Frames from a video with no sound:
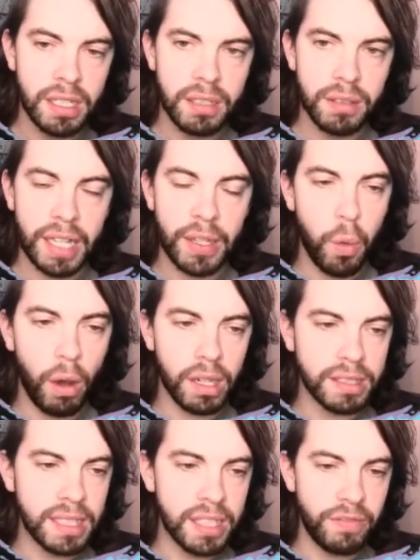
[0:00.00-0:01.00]
like
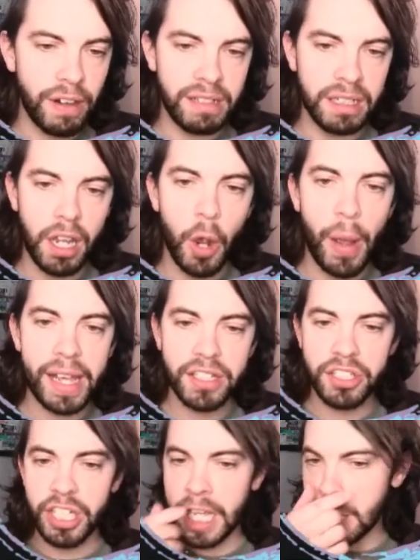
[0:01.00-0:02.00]
quality, is very low
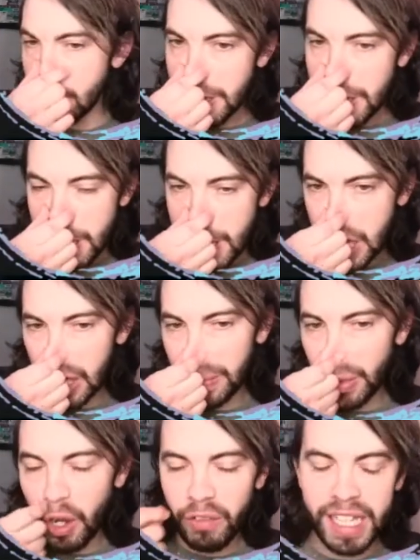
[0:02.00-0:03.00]
XG.
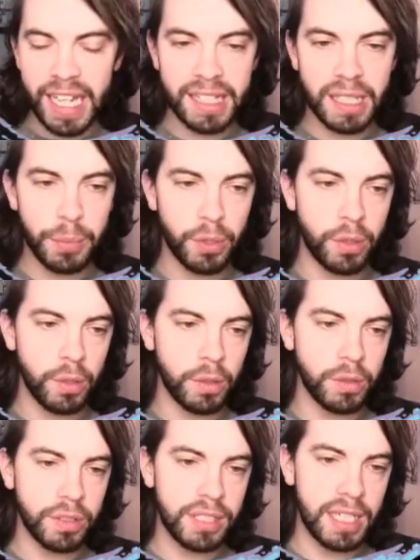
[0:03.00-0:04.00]
Not really getting the ball
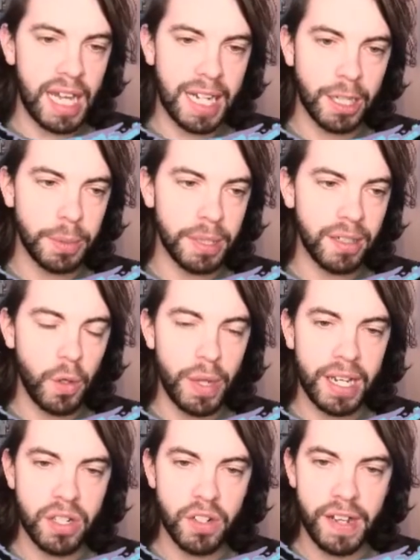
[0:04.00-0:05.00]
to Alba quick
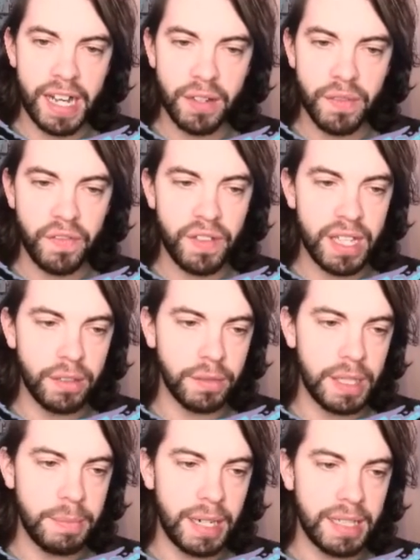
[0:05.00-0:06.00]
enough, I don't feel.
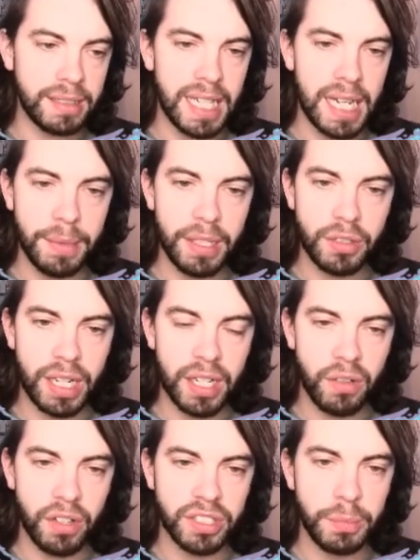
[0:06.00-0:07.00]
And by the time they're trying to
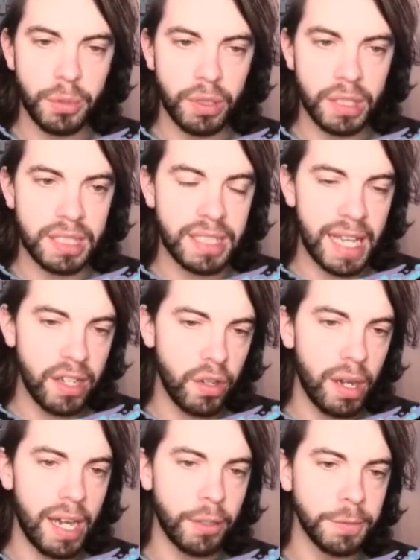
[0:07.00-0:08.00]
cross the ball and he's getting cut
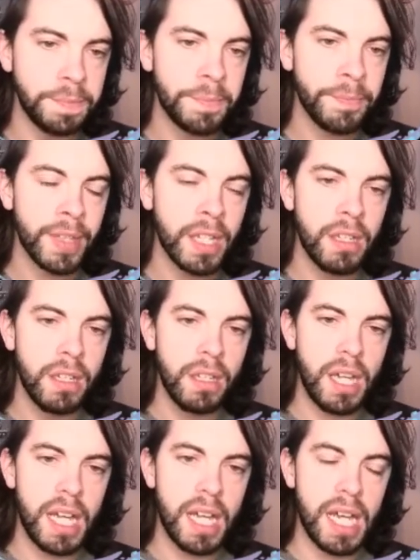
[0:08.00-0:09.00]
out,
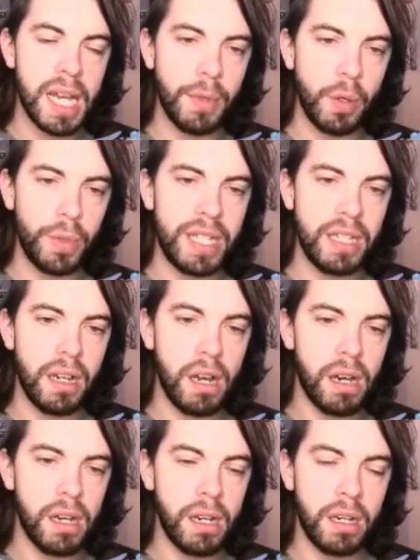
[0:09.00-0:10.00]
we
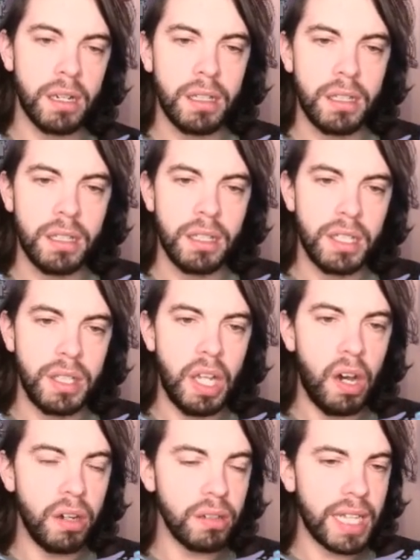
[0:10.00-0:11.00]
are
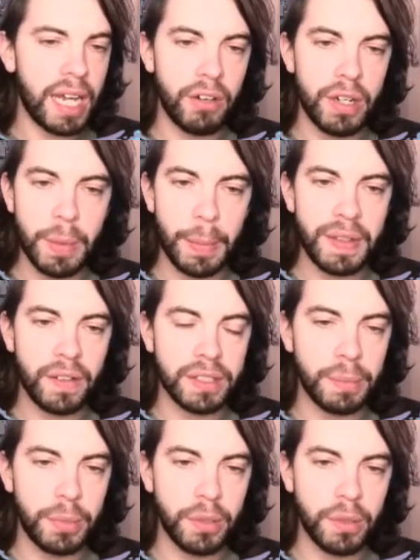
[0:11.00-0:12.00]
not countering when we got the
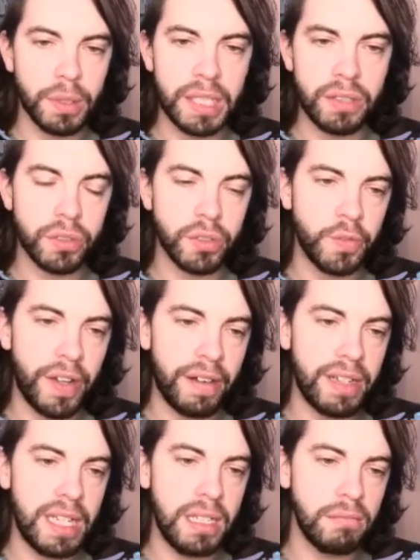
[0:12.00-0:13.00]
ball. It's all
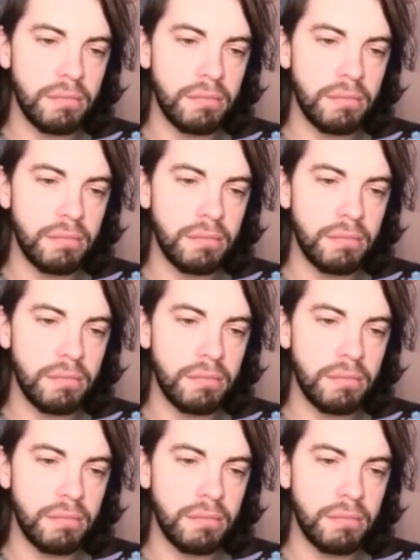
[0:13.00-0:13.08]
very